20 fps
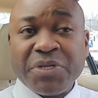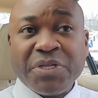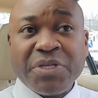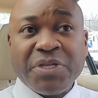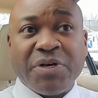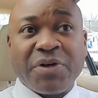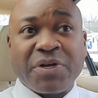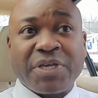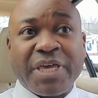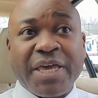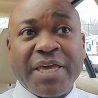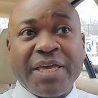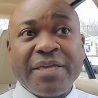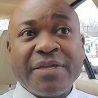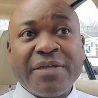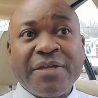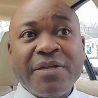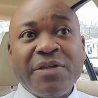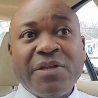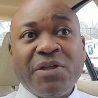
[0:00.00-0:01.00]
Okay,
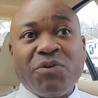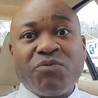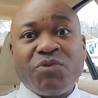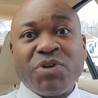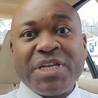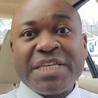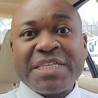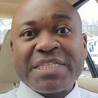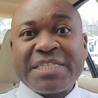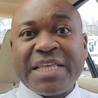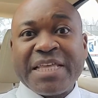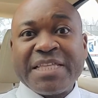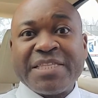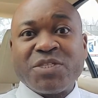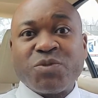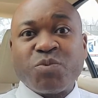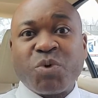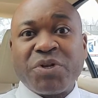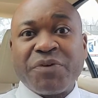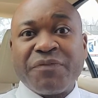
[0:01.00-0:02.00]
real estate
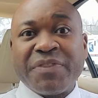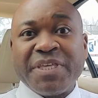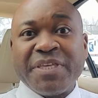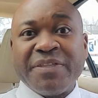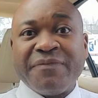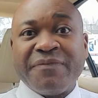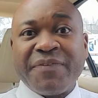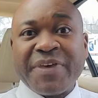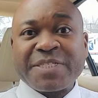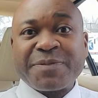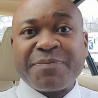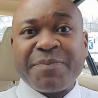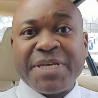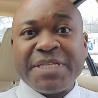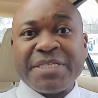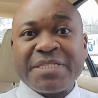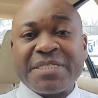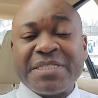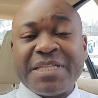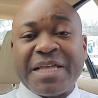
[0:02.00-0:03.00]
is one of the
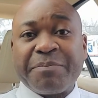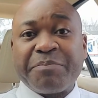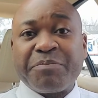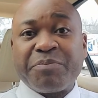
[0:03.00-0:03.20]
investments that